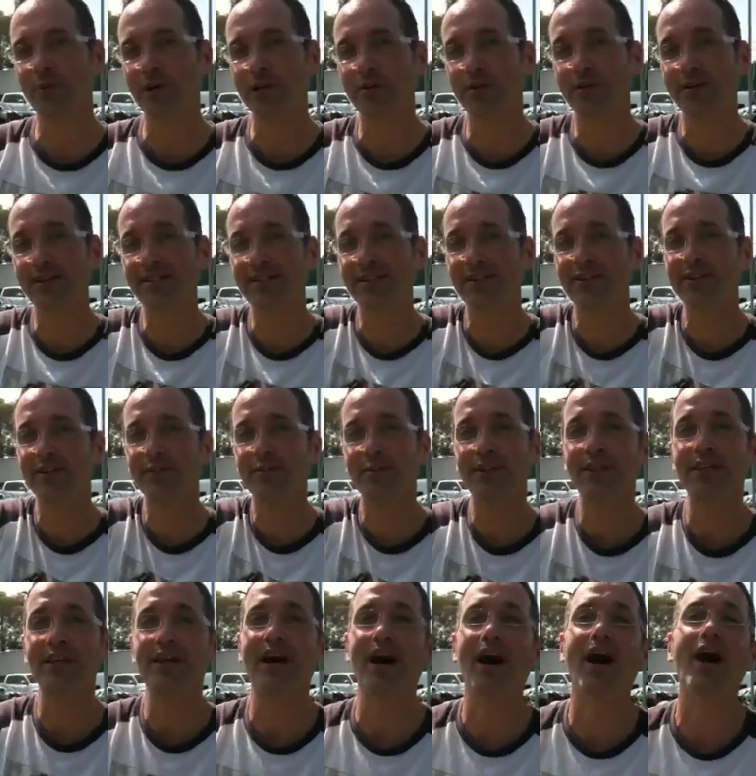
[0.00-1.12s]
101 series with
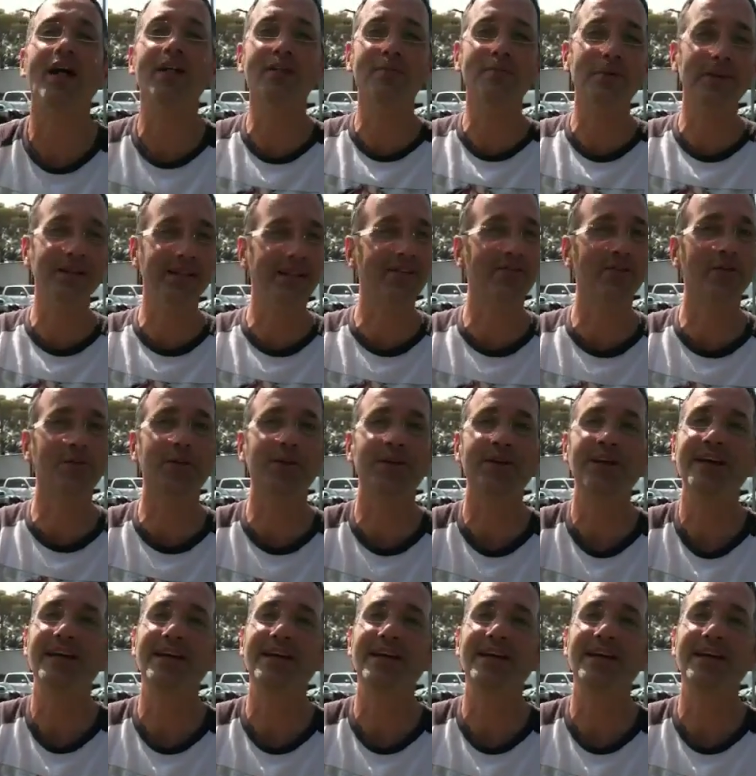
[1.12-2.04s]
the unbelievable,